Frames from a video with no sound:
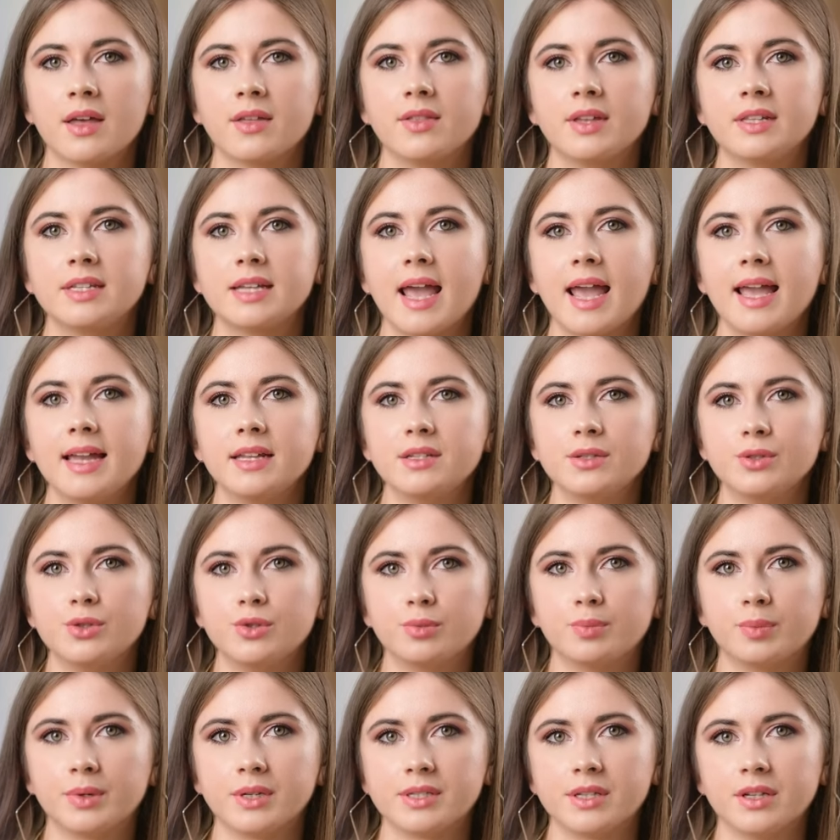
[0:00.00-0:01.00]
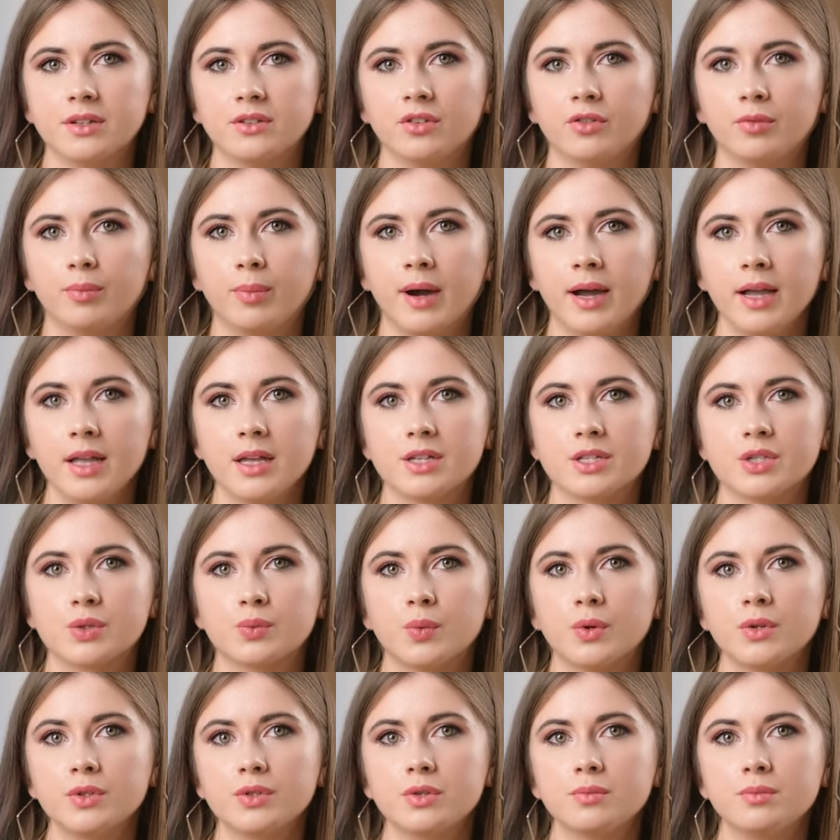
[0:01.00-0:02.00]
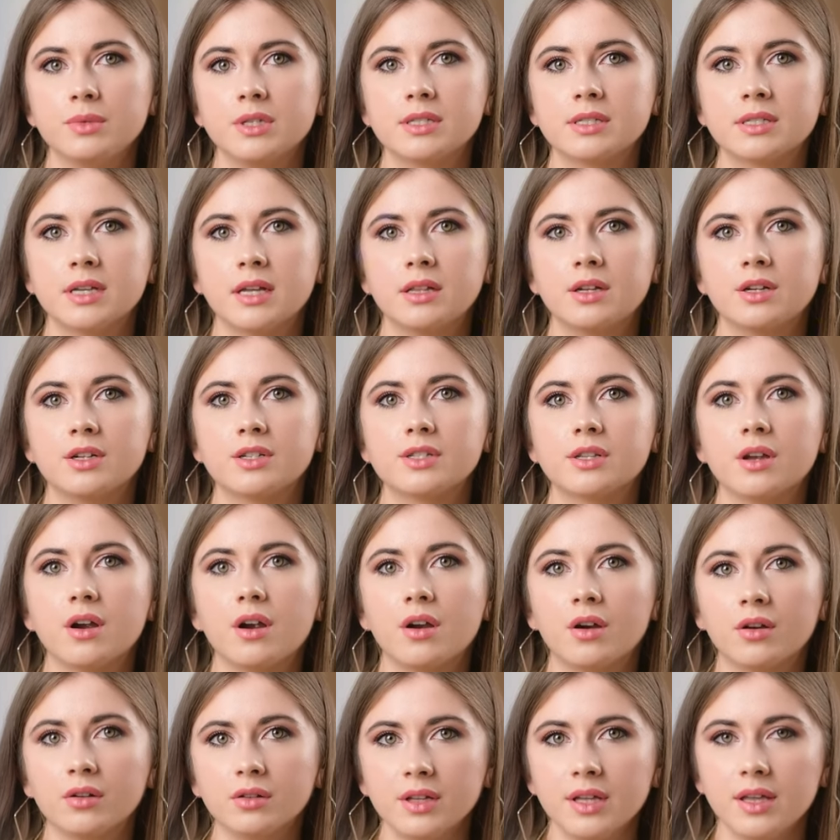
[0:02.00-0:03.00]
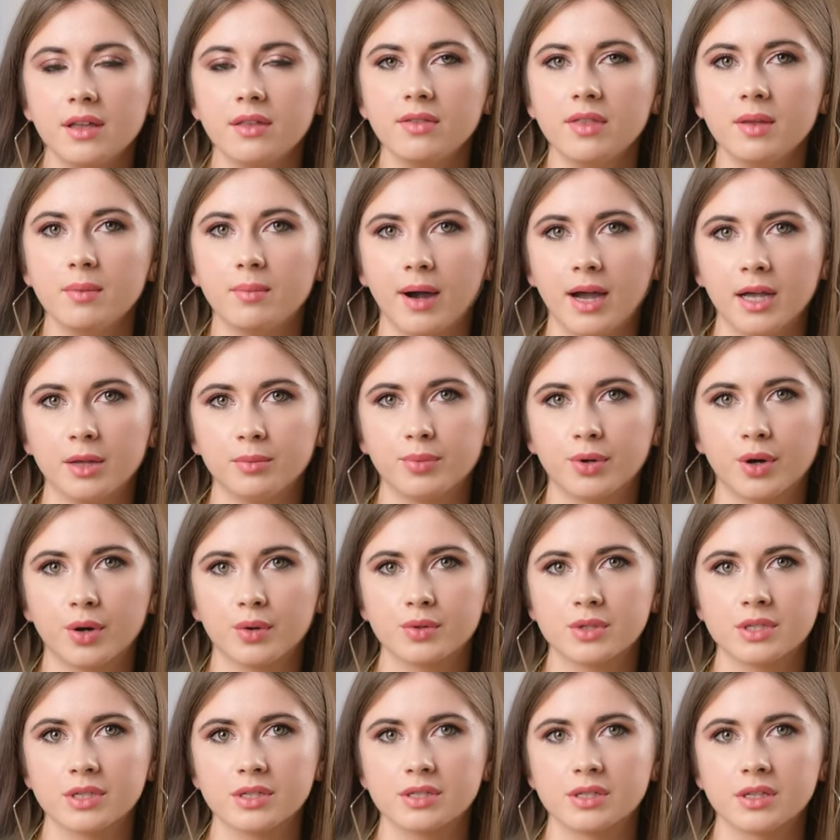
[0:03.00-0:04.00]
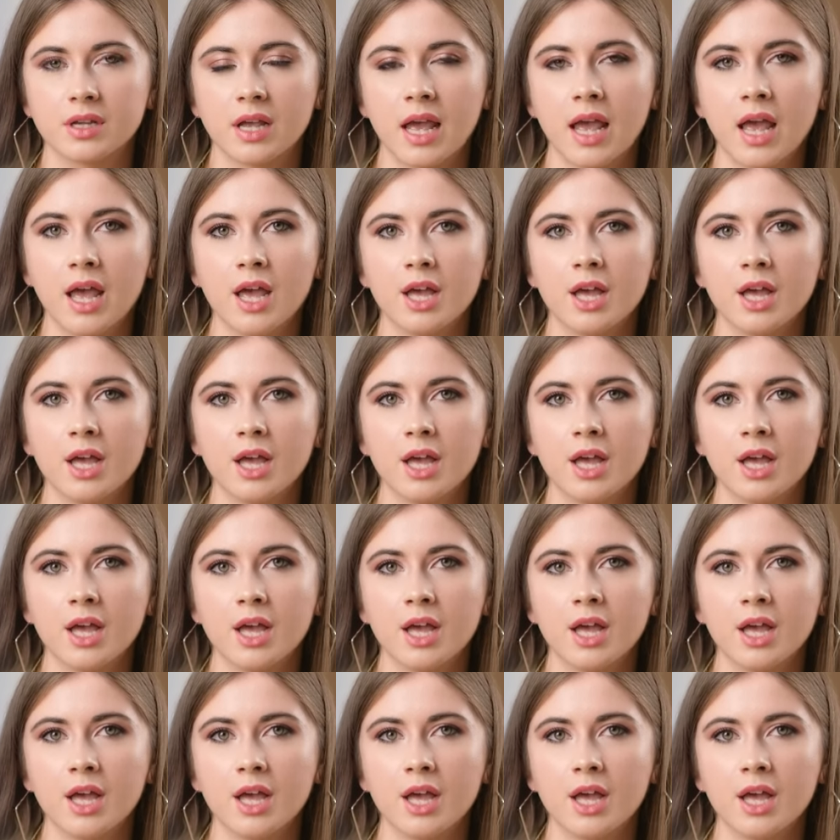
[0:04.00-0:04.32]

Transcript: that 82% of buyers want to meet sellers early in the buying process.